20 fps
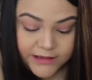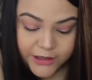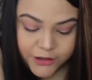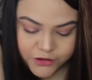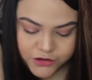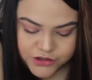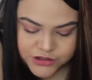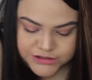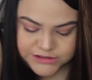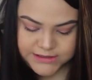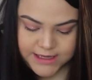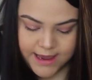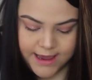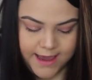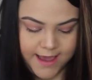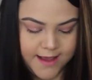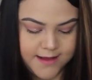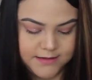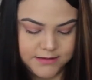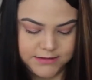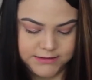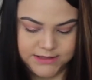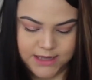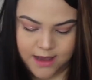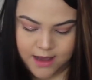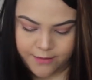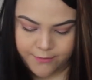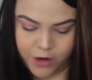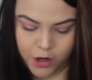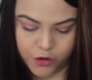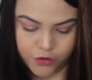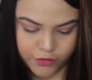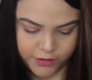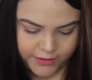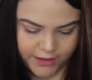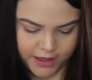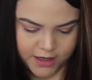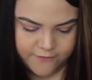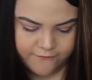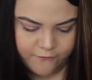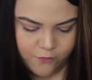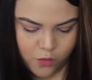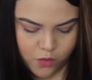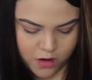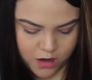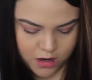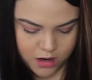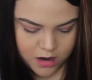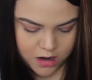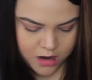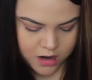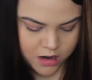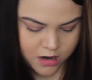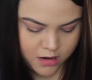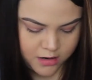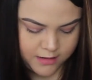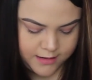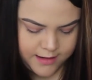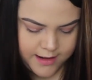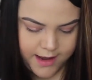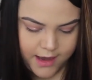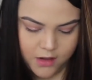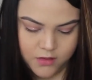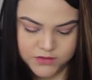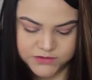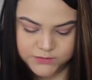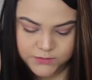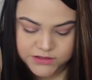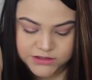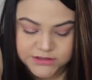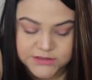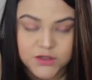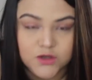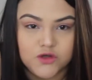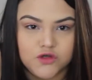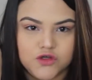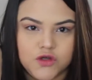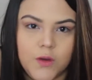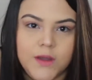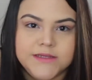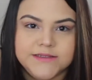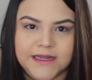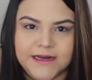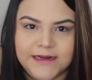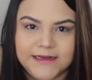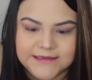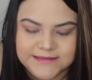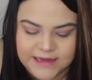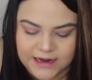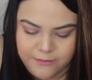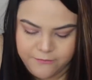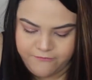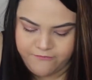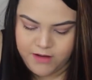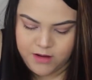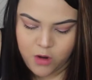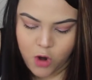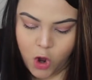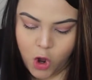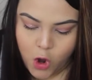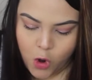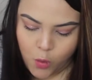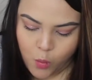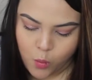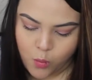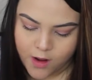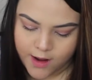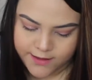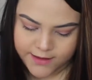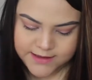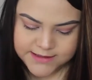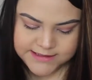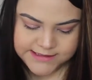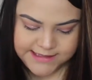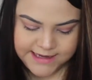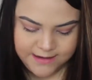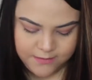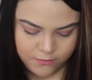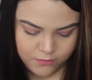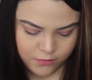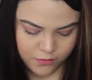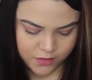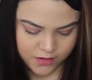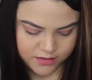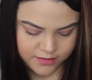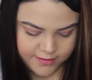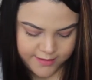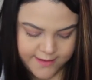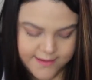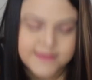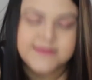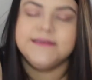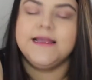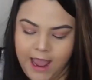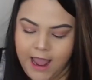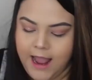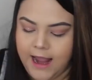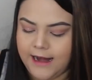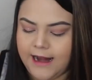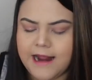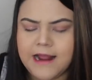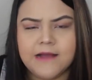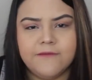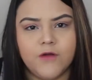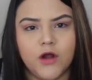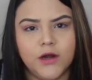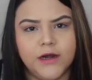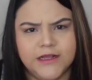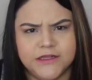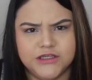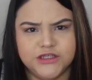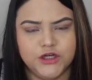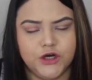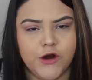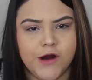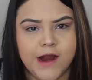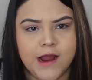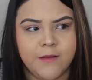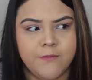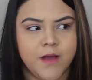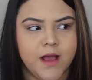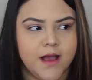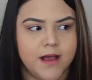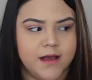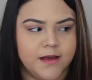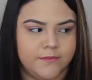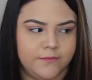glitters and acrylic for nails, which is so exciting because I've been wanting to get more things. And I have on Instagram